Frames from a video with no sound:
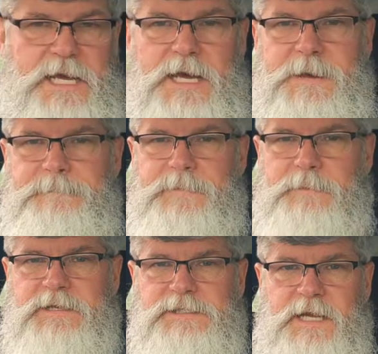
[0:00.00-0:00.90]

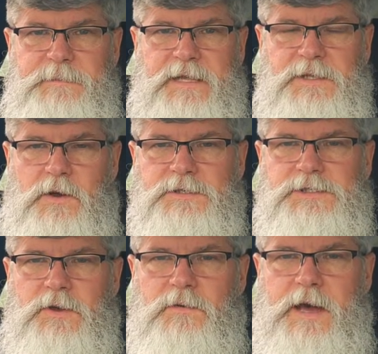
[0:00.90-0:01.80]
I'm excited about that.
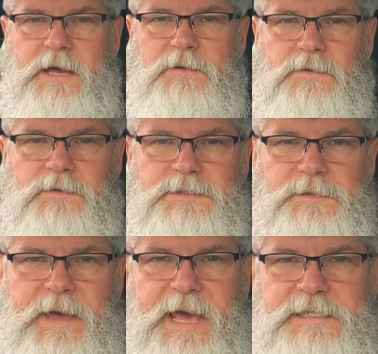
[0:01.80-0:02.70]
Also, I ordered
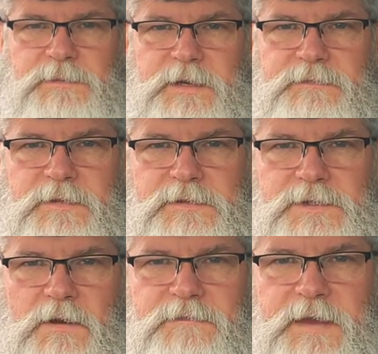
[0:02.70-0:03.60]
some hats. I'm waiting for those.
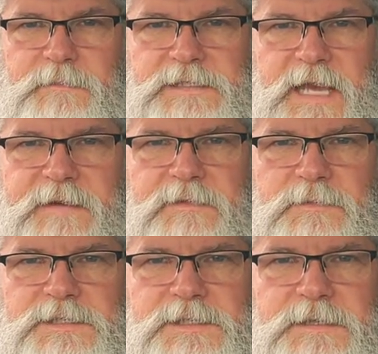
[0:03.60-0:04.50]
All families have them.
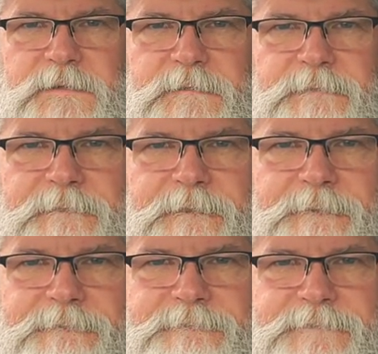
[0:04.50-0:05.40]
What's this?
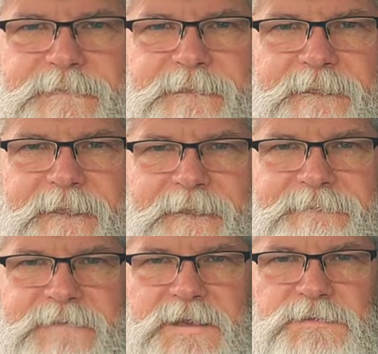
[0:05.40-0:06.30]
Okay.
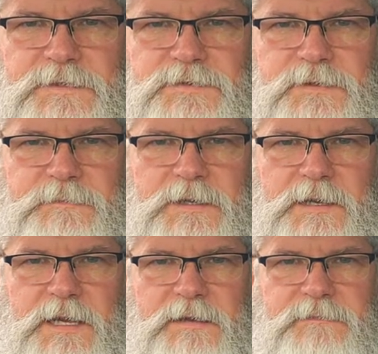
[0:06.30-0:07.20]
Thanks for the stream. Good
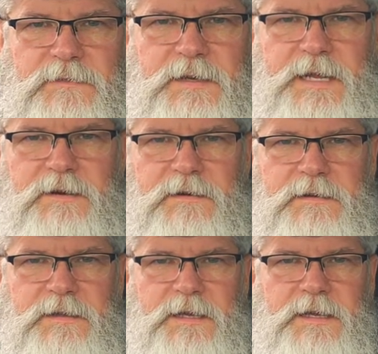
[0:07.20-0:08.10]
luck for later.
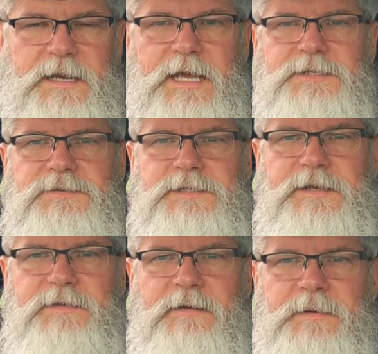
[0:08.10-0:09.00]
And Hester's
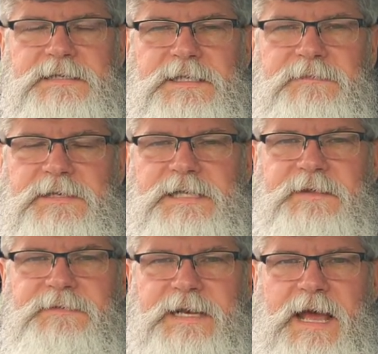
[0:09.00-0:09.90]
leaving. Everybody's leaving. It's not
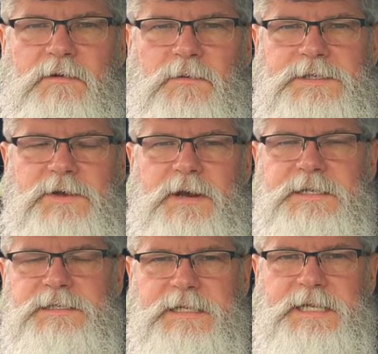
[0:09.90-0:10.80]
even an hour. What's going
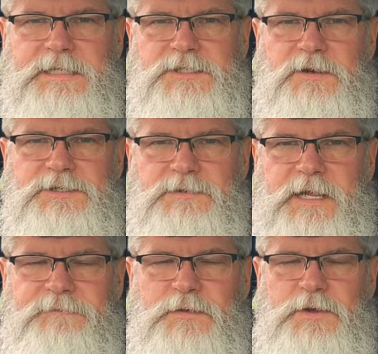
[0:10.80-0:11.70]
on tonight? Did I start too
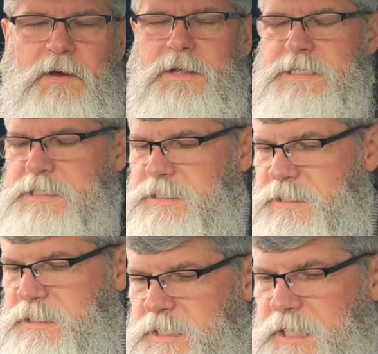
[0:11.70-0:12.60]
late for y'all?
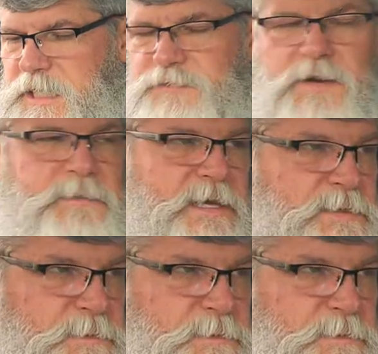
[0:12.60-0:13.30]
It's funny because